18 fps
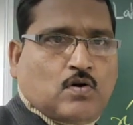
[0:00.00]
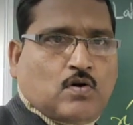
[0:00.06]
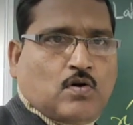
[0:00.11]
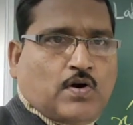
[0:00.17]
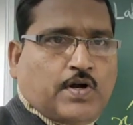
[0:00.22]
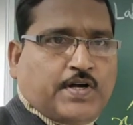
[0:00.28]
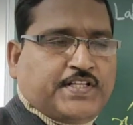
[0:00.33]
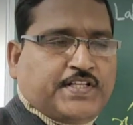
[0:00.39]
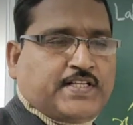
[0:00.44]

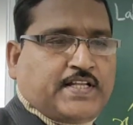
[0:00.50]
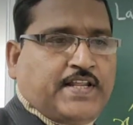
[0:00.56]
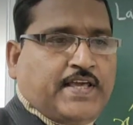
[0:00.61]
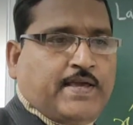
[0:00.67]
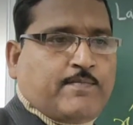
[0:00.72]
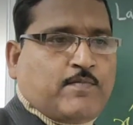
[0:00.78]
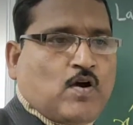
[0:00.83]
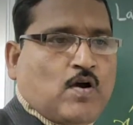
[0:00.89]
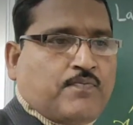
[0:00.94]
What is the
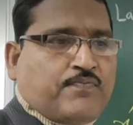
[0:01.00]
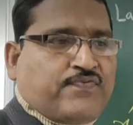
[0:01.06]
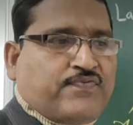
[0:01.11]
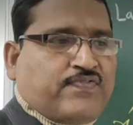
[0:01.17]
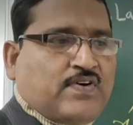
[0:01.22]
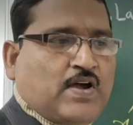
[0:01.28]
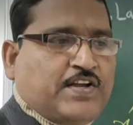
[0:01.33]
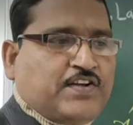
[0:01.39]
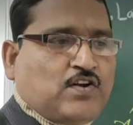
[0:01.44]
name of
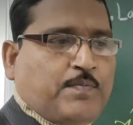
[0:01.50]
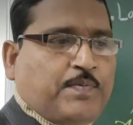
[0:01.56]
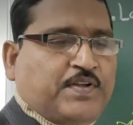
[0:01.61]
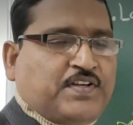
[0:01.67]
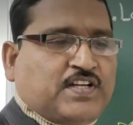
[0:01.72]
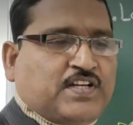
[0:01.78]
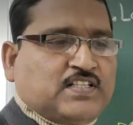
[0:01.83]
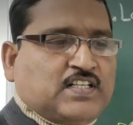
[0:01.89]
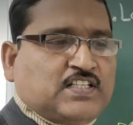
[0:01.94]
point of
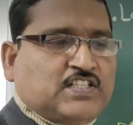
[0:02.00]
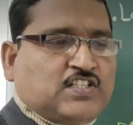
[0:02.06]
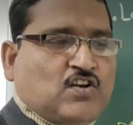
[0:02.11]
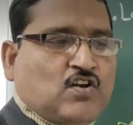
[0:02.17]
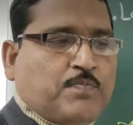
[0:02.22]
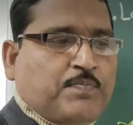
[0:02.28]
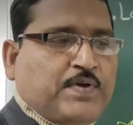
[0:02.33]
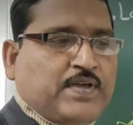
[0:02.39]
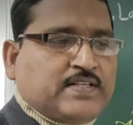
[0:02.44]
intersection
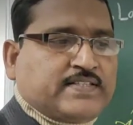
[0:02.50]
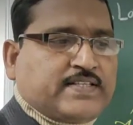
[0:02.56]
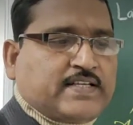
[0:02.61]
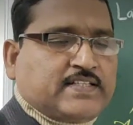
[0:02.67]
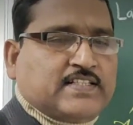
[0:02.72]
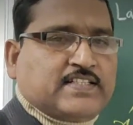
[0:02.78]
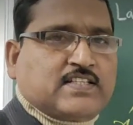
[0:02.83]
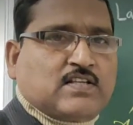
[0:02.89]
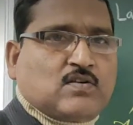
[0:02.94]
of
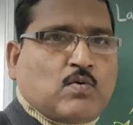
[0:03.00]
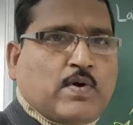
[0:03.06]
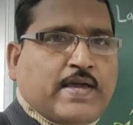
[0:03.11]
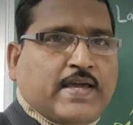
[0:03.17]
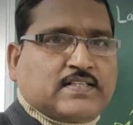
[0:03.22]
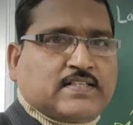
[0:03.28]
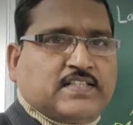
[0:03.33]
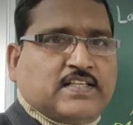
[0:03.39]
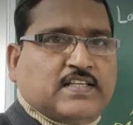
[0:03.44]
x-axis and
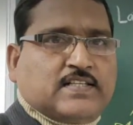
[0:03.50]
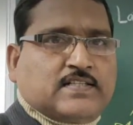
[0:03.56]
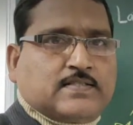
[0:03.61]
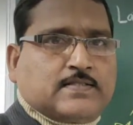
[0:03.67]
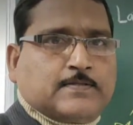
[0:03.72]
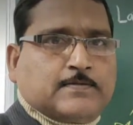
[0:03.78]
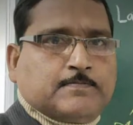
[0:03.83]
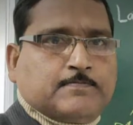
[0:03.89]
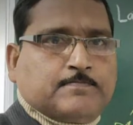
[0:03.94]

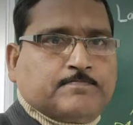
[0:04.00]
y-axis?